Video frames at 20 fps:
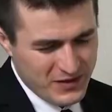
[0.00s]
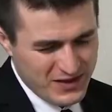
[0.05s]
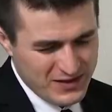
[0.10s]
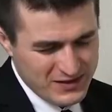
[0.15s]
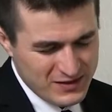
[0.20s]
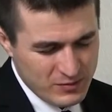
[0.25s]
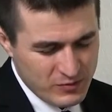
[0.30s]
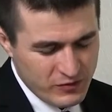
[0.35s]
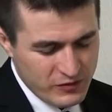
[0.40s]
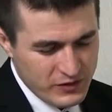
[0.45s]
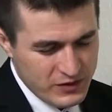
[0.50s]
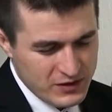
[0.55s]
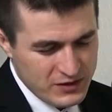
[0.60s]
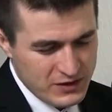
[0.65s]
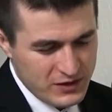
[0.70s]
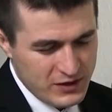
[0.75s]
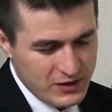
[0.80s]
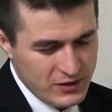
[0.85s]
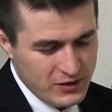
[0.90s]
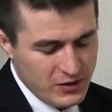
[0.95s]
Some of it
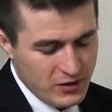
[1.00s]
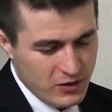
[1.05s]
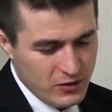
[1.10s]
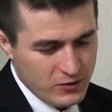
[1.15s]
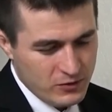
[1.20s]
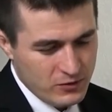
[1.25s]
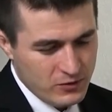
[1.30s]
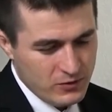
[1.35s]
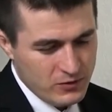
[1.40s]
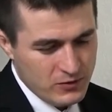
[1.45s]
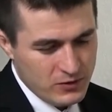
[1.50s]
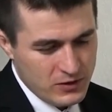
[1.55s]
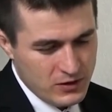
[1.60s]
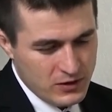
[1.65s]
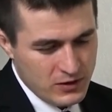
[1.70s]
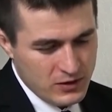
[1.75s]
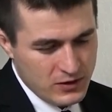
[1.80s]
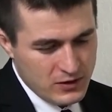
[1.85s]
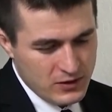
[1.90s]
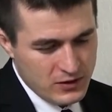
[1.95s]
is ego,
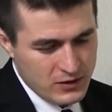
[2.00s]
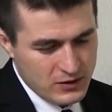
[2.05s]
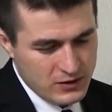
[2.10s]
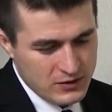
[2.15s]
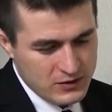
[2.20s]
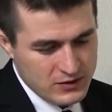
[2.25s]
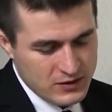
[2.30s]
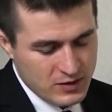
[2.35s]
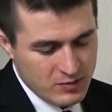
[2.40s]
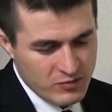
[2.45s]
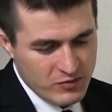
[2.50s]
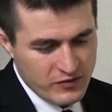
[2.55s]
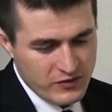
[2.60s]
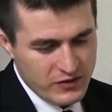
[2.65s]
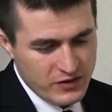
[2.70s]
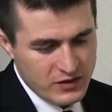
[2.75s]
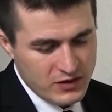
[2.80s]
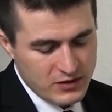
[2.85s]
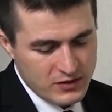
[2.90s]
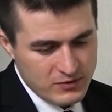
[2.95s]
some of
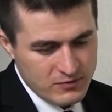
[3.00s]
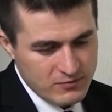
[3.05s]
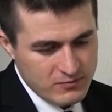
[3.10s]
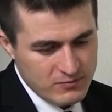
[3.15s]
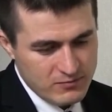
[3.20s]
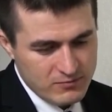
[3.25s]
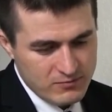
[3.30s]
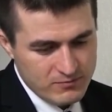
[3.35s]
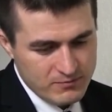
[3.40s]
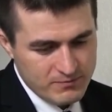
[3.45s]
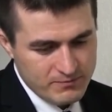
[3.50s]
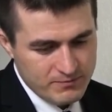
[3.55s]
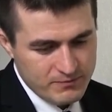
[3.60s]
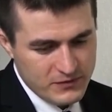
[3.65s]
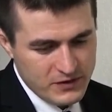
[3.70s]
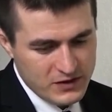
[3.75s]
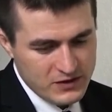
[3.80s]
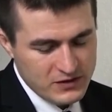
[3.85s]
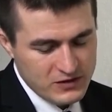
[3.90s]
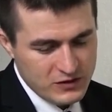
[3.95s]
it
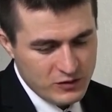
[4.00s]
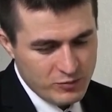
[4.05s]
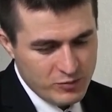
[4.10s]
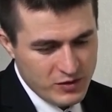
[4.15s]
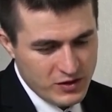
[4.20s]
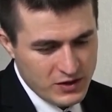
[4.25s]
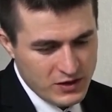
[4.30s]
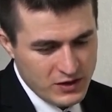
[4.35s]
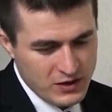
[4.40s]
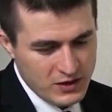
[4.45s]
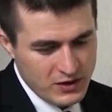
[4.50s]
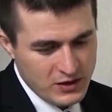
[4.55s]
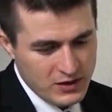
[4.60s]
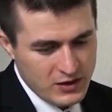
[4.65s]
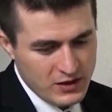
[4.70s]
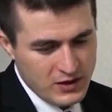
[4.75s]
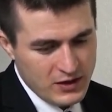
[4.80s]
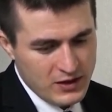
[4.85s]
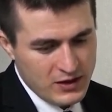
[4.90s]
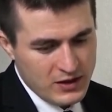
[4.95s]
is stupidity.
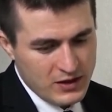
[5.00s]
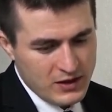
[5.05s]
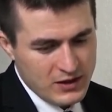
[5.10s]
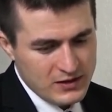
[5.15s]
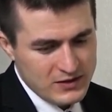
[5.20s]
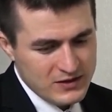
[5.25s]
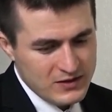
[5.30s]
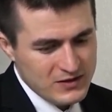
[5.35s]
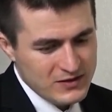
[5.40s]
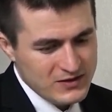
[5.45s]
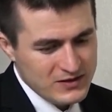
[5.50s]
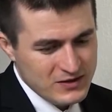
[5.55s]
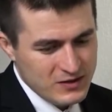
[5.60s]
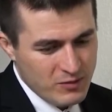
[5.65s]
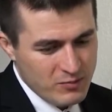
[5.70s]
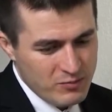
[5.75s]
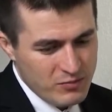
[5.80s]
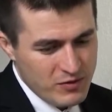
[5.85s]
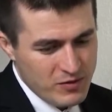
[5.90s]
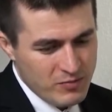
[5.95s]
Is there
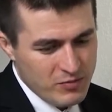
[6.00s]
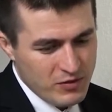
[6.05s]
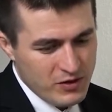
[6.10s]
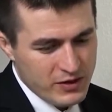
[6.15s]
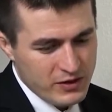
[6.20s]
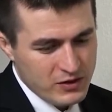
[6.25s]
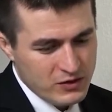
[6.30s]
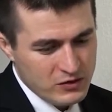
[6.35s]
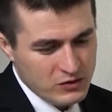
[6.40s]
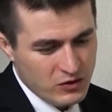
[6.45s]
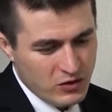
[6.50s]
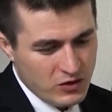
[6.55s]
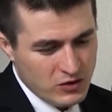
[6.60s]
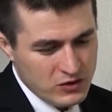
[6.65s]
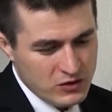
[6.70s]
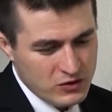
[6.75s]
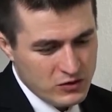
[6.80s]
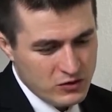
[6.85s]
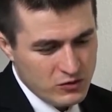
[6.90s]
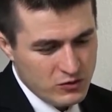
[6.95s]
some people I could
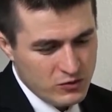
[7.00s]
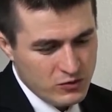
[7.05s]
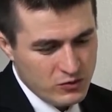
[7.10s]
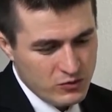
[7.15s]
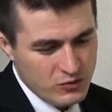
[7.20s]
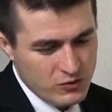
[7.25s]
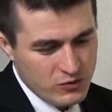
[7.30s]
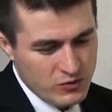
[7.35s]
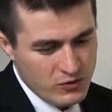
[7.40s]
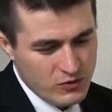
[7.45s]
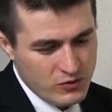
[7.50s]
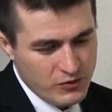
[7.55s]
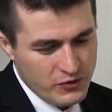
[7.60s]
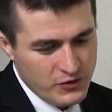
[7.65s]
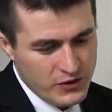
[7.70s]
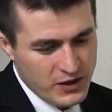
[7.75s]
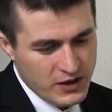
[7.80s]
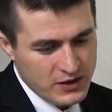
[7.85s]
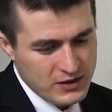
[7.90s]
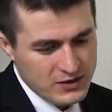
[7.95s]
talk to
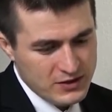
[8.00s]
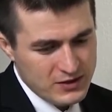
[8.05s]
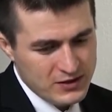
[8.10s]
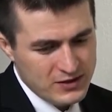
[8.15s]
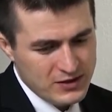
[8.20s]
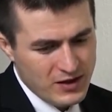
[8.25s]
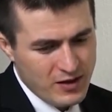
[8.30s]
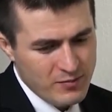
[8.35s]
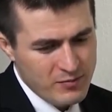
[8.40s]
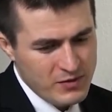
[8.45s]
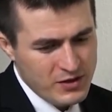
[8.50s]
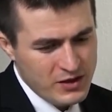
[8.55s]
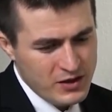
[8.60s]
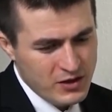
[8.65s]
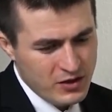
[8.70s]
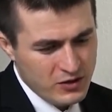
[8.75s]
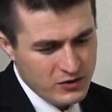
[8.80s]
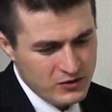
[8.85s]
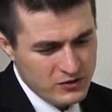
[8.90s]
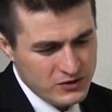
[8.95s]
that not
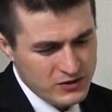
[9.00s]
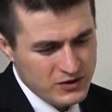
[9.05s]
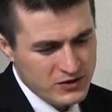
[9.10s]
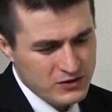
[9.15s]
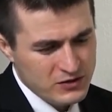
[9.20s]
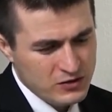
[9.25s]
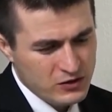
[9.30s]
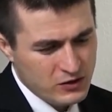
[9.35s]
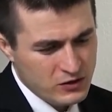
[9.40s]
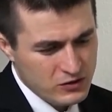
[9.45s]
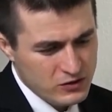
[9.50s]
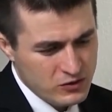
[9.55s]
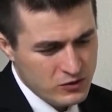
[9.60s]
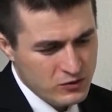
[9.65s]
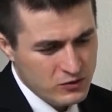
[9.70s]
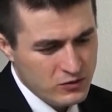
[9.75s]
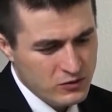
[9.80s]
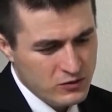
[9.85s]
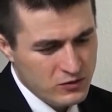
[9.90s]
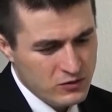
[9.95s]
many others can talk
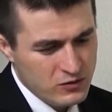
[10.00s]
to.